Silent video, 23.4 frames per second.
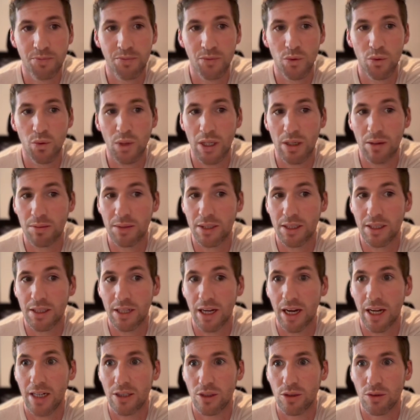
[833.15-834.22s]
We update the
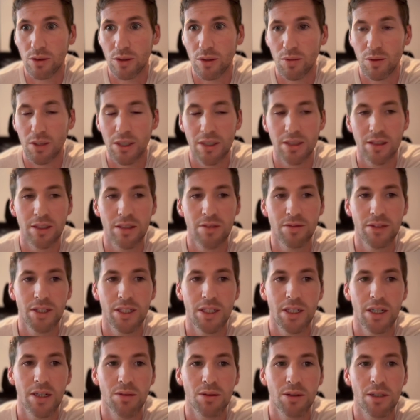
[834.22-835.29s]
actual weights of the
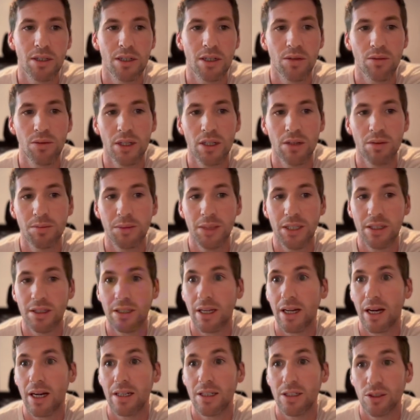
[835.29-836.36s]
network, and we update the
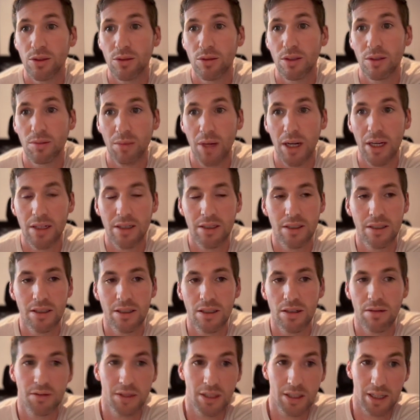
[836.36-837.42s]
actual biases
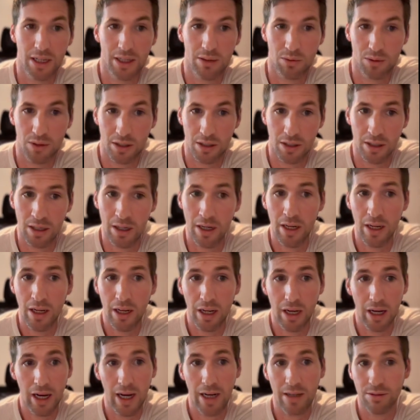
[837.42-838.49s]
of the network
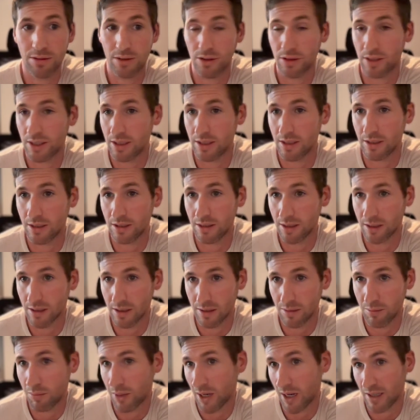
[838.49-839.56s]
after each
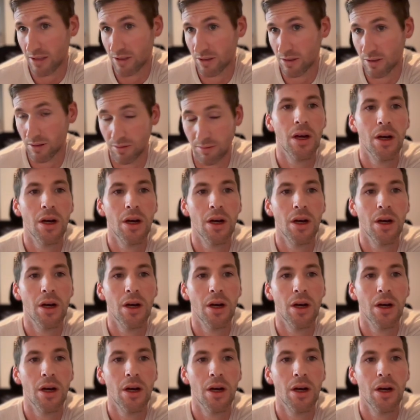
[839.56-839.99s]
batch.